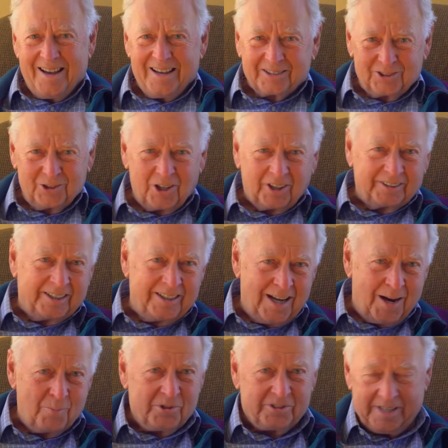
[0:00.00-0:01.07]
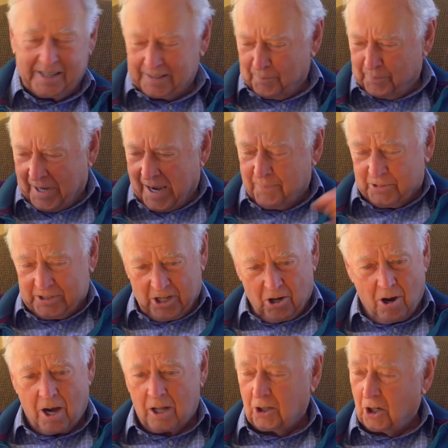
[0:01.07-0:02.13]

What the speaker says: Said, look at the numbers. You got the papers all